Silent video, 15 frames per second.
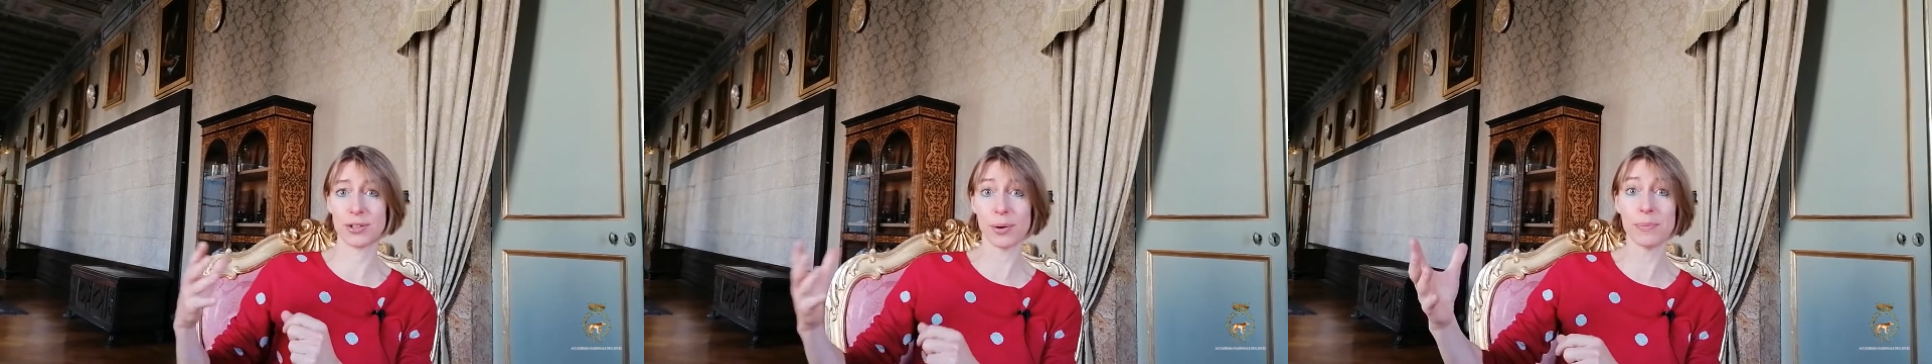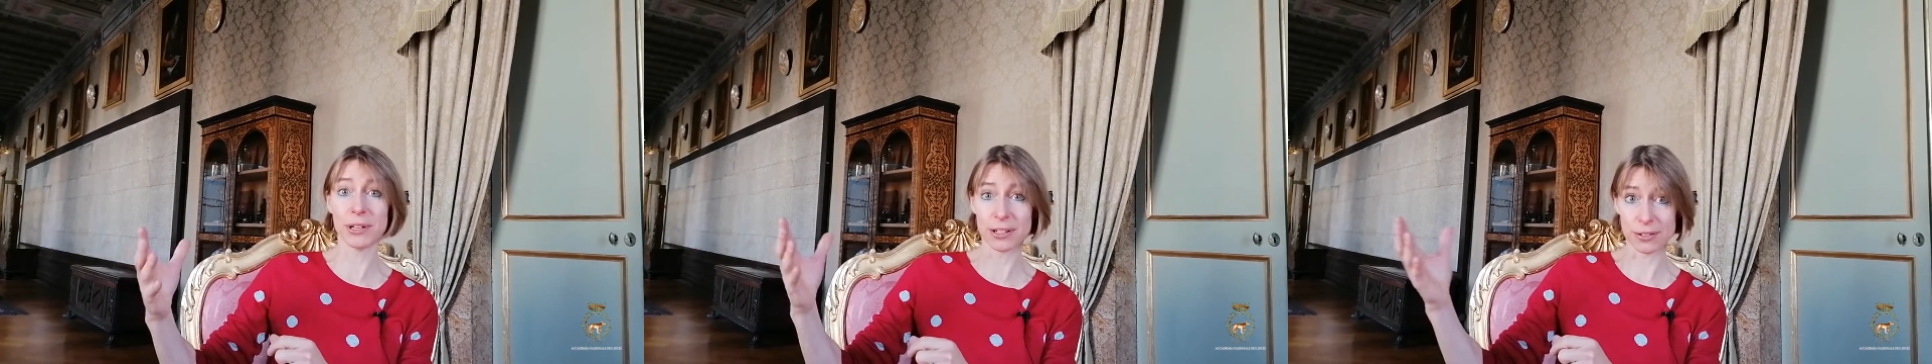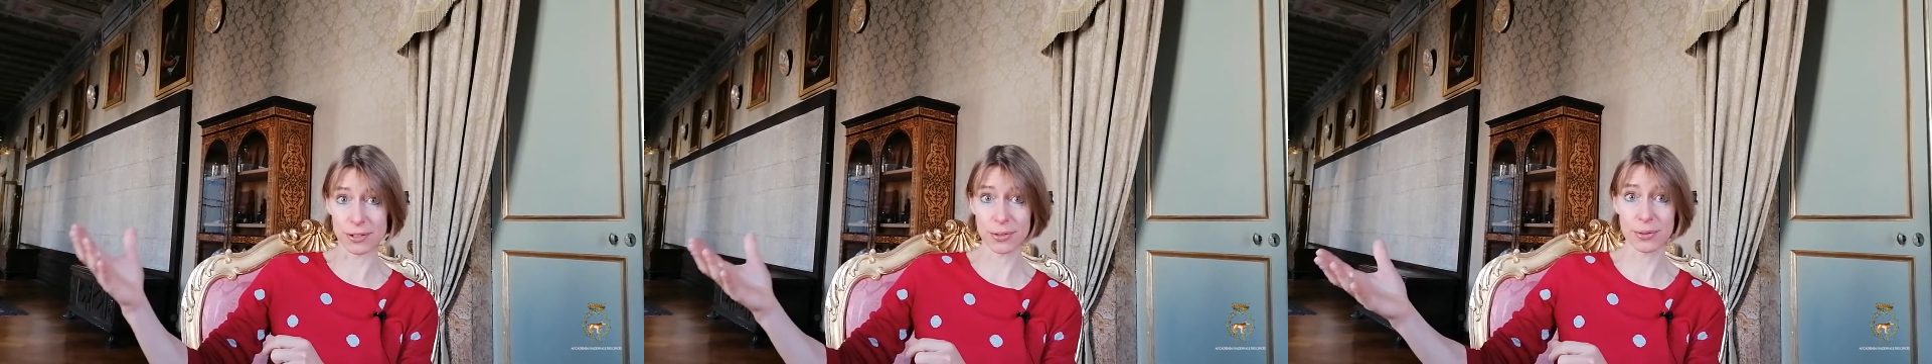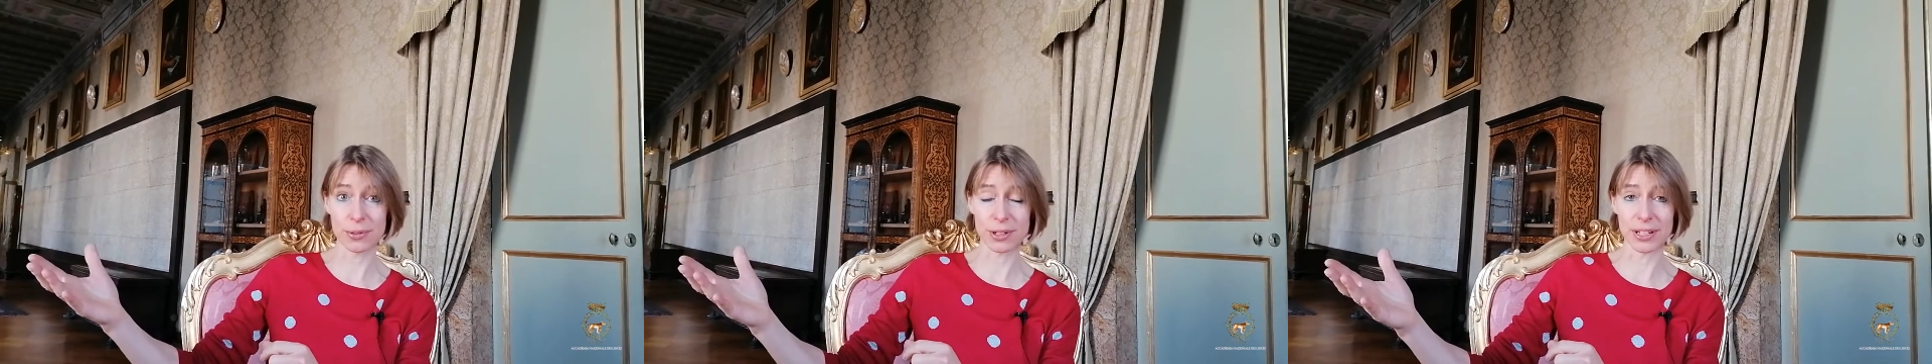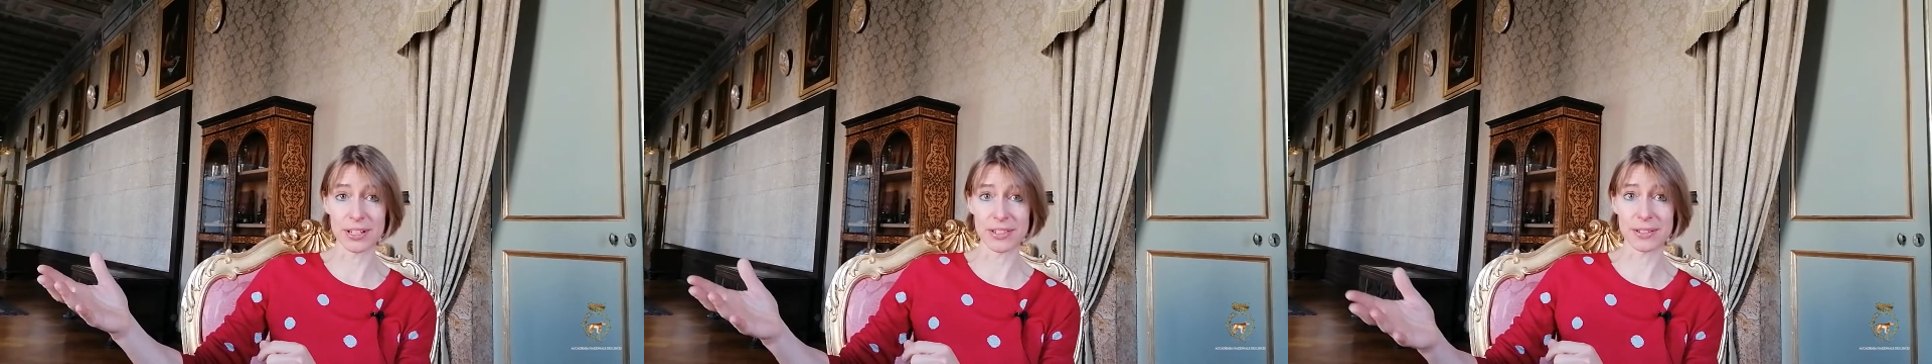dominant
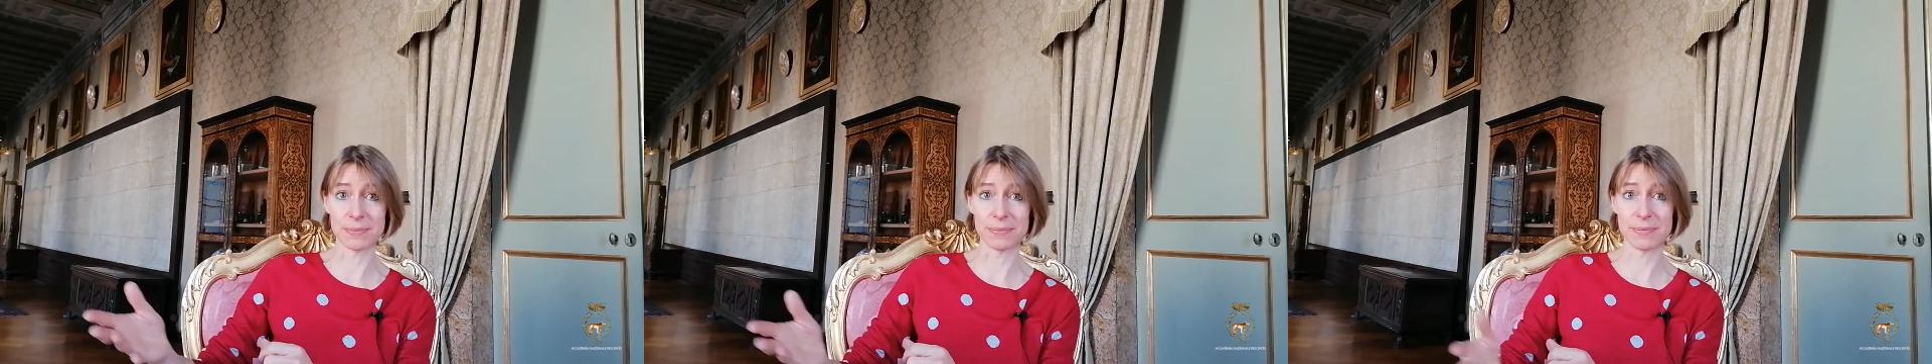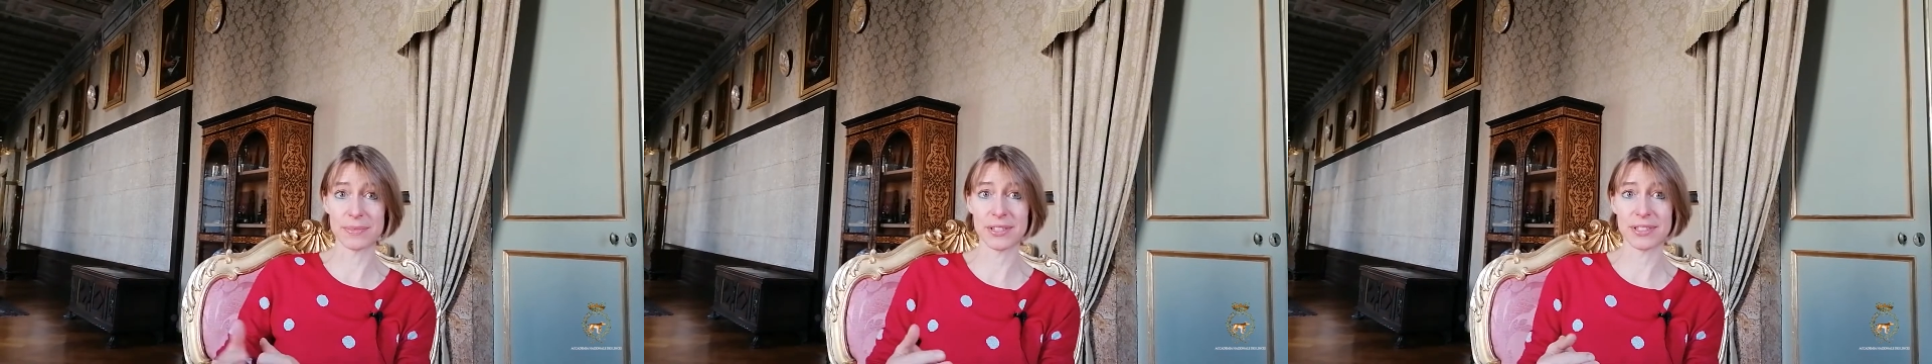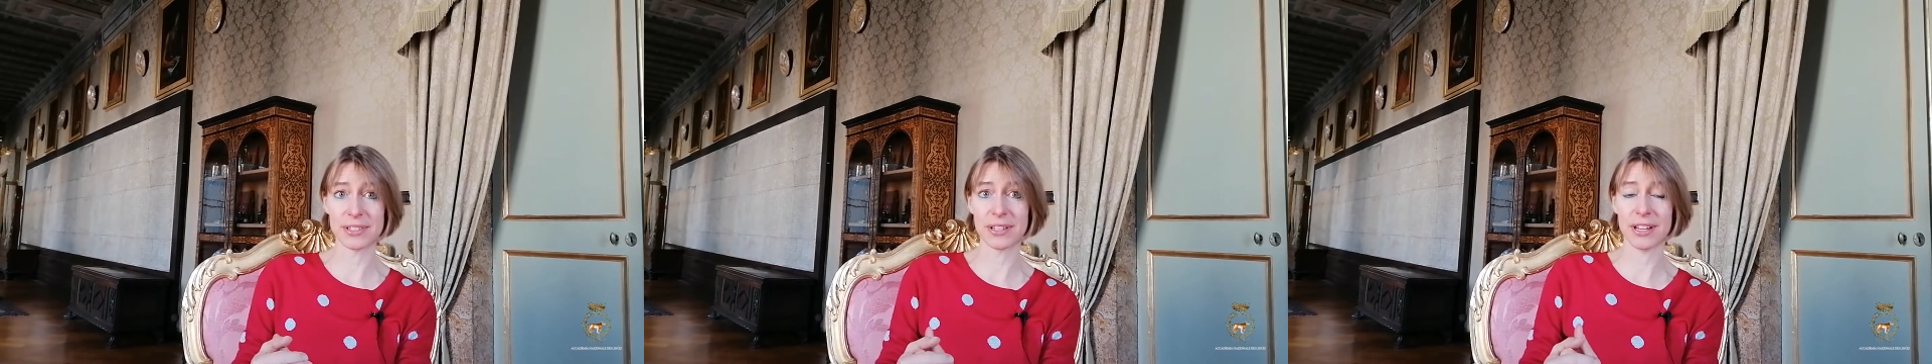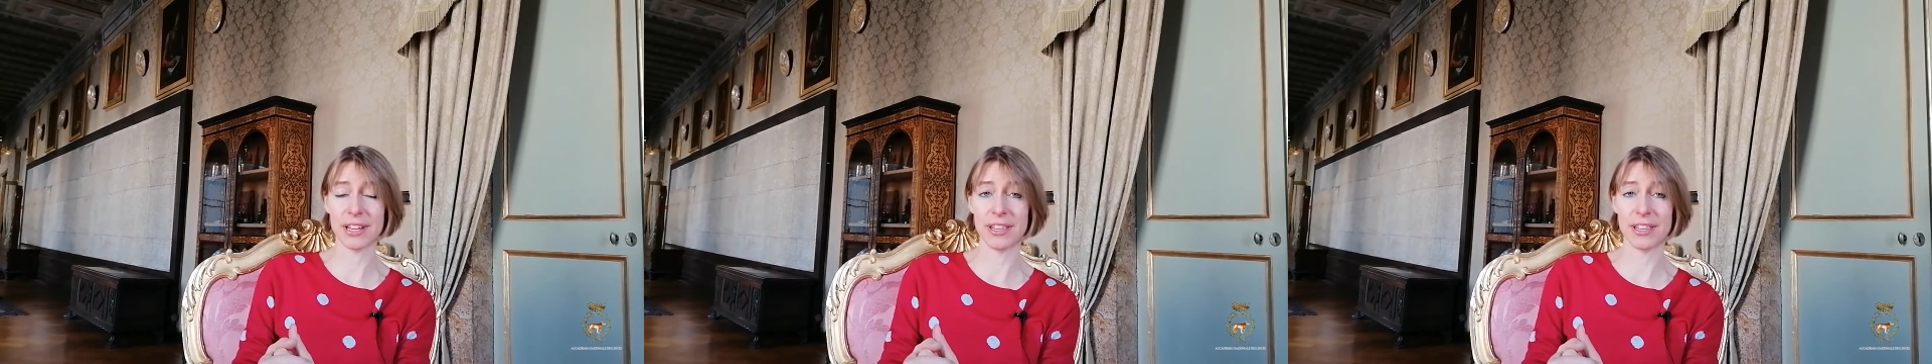organisms